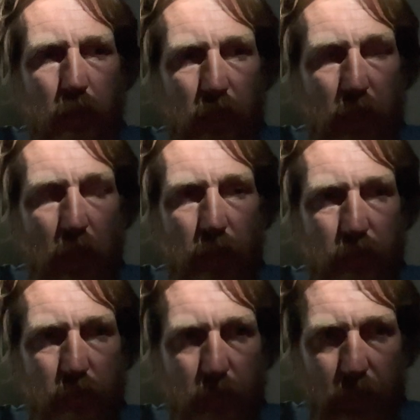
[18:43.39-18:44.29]
It got,
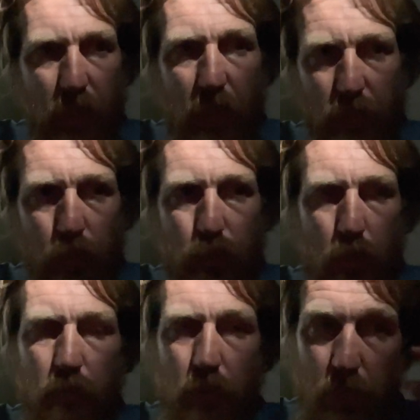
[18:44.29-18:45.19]
like, I looked
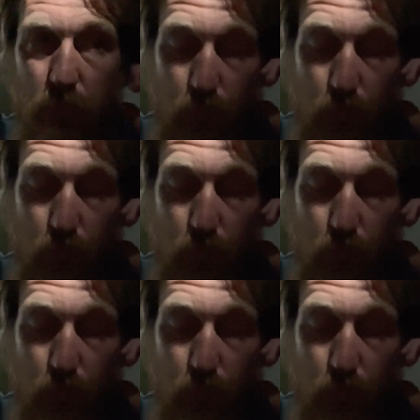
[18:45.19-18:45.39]
over and it was